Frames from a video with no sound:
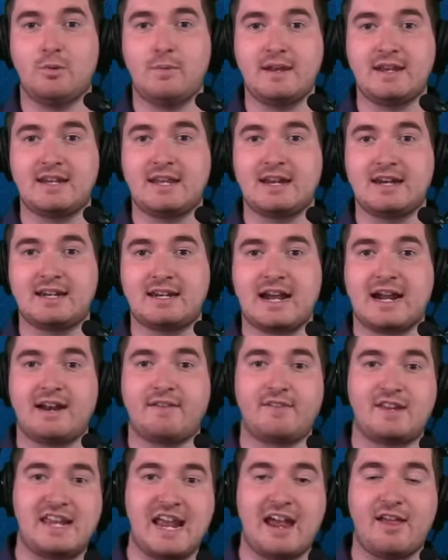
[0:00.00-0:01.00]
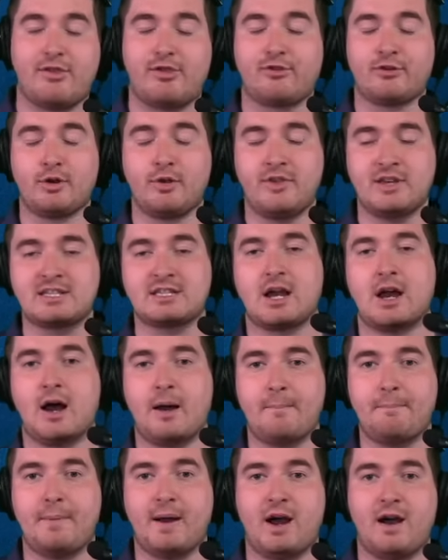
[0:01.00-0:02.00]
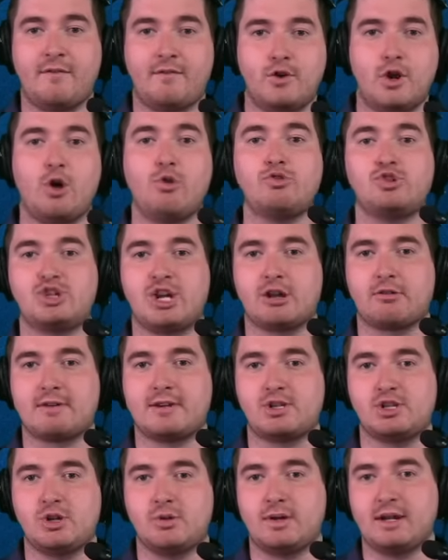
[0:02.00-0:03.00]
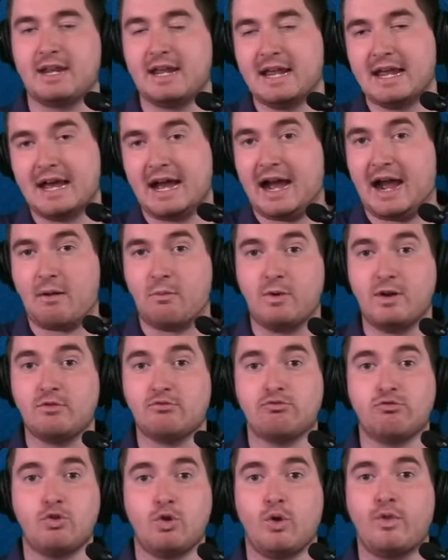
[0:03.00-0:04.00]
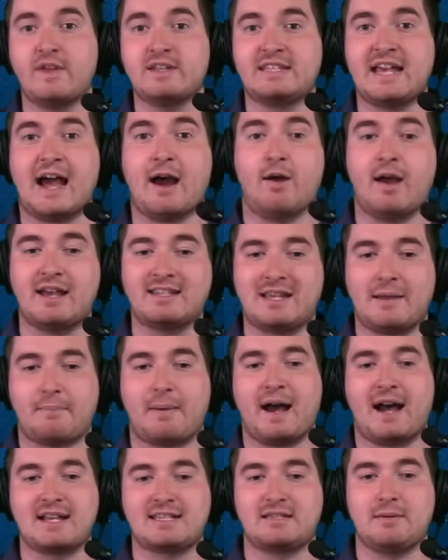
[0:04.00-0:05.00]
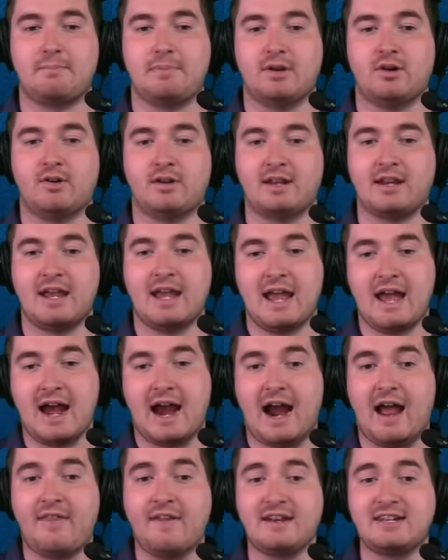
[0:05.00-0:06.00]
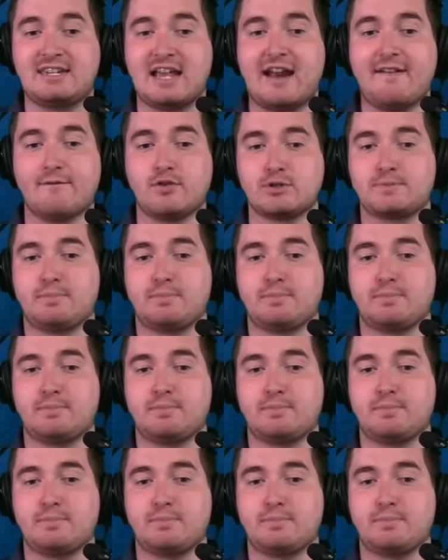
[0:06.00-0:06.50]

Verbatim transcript: we can kind of get through this hump of no Jerry Jeudy. I wouldn't rule this out as a possibility. I think Denver's